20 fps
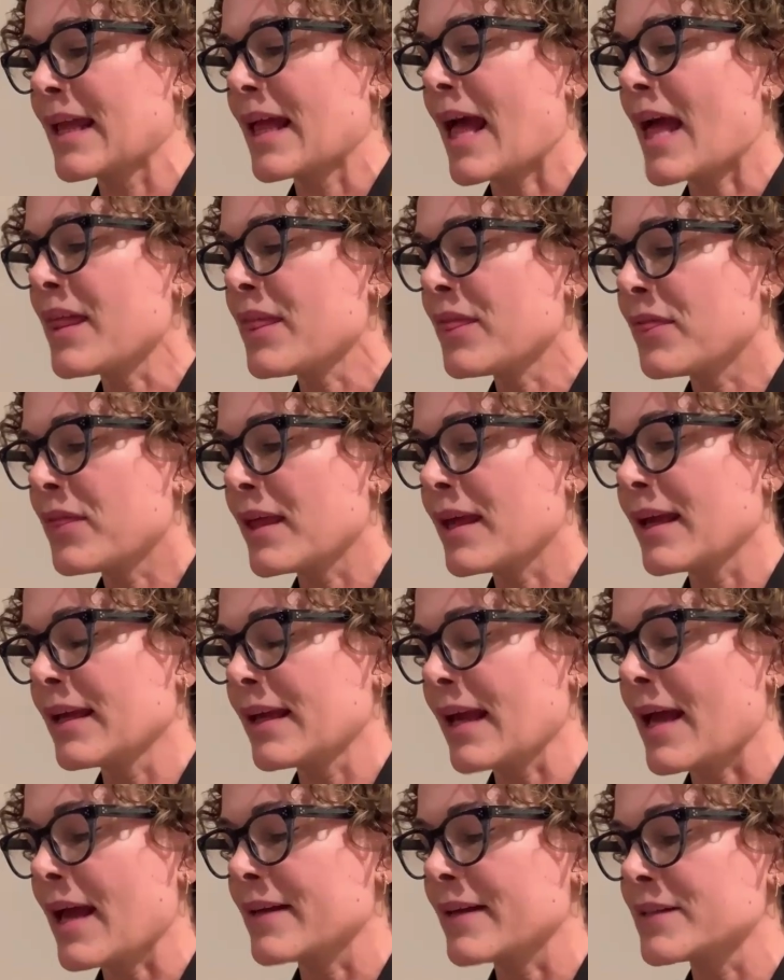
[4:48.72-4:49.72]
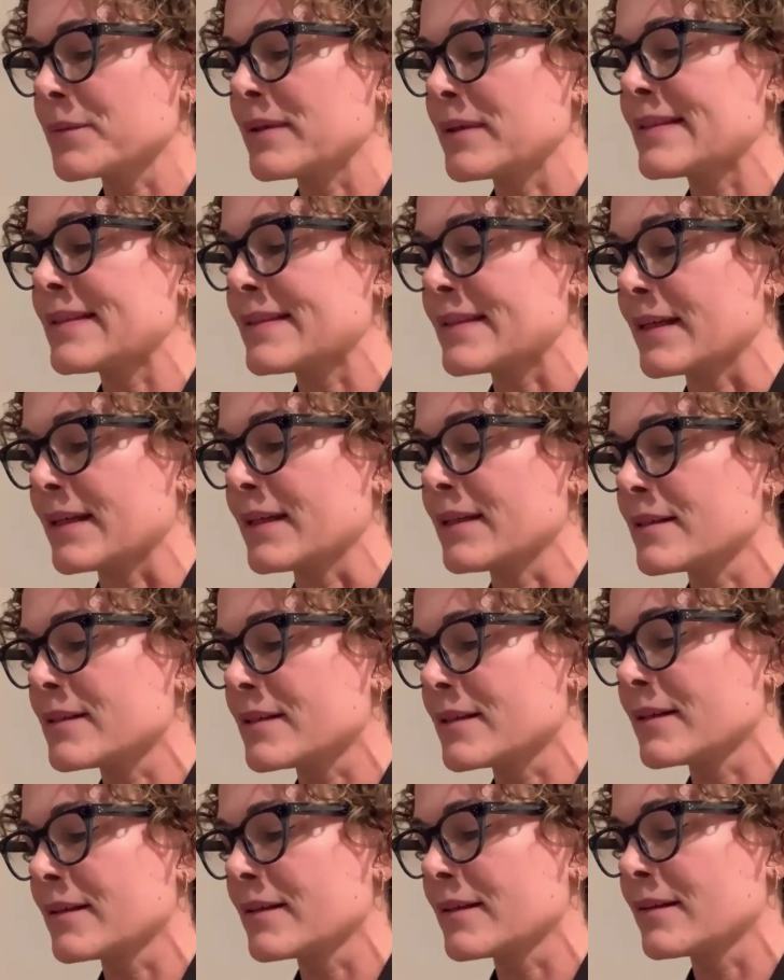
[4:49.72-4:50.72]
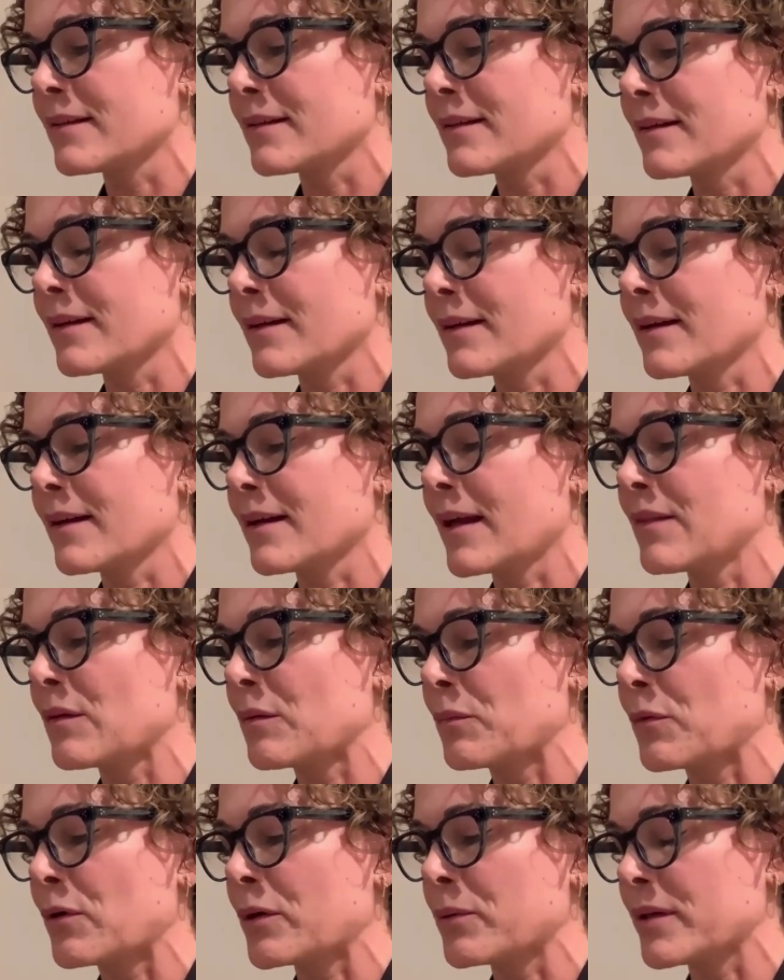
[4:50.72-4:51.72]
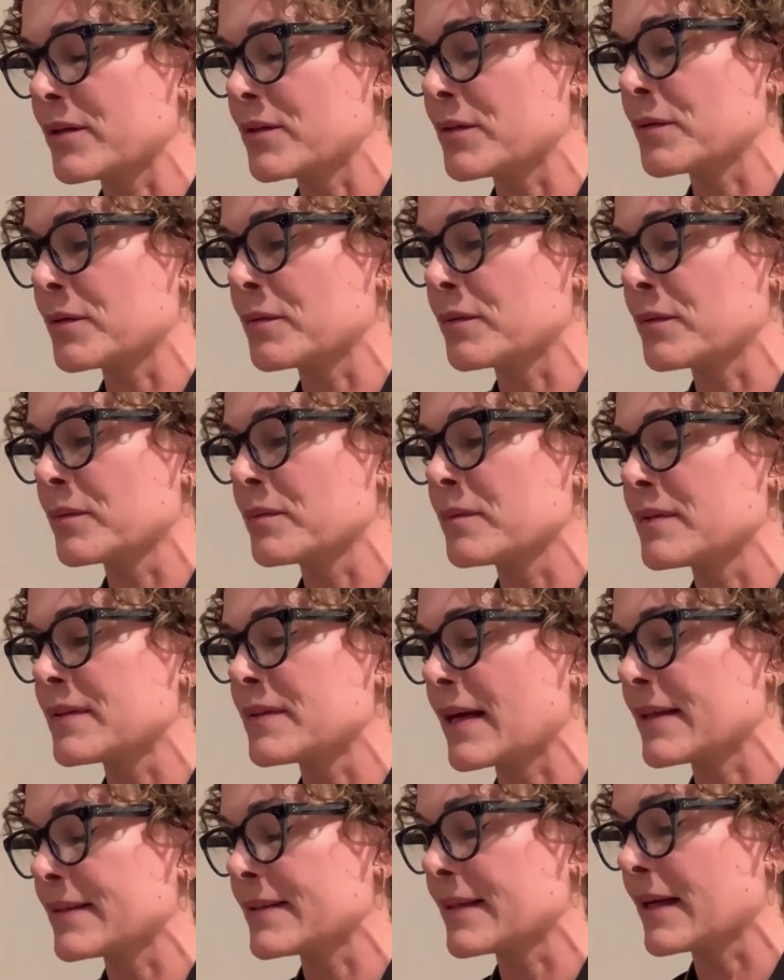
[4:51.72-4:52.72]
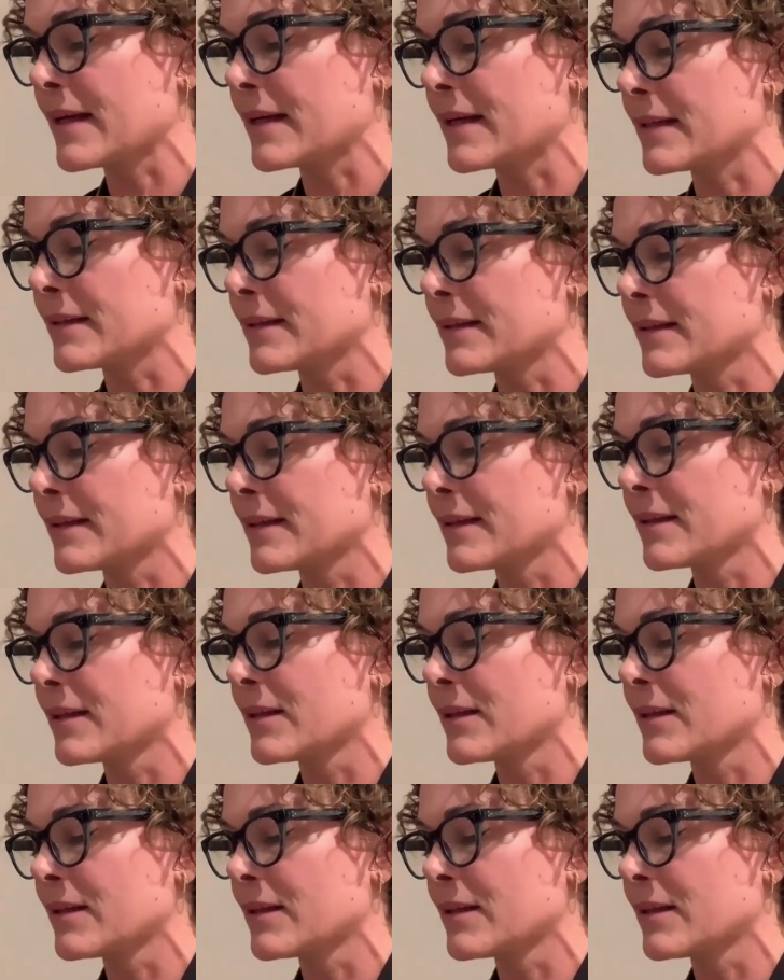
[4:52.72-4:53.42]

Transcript: I think as we sit, and the more we do zazen,